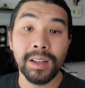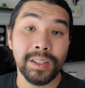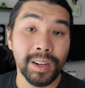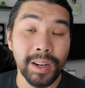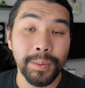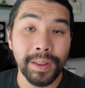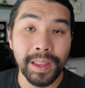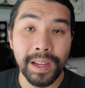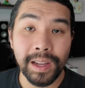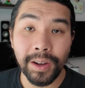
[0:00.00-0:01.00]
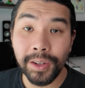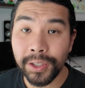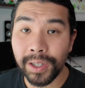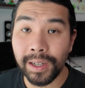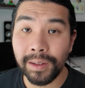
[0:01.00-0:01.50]
Starting with the
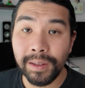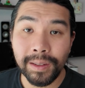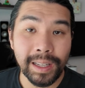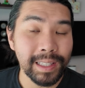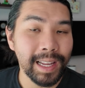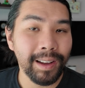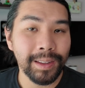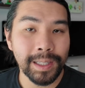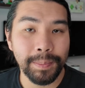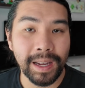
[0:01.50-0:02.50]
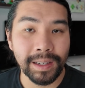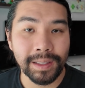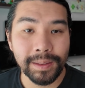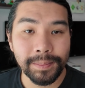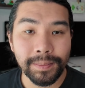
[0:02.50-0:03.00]
Ultra, let's lay out the specs.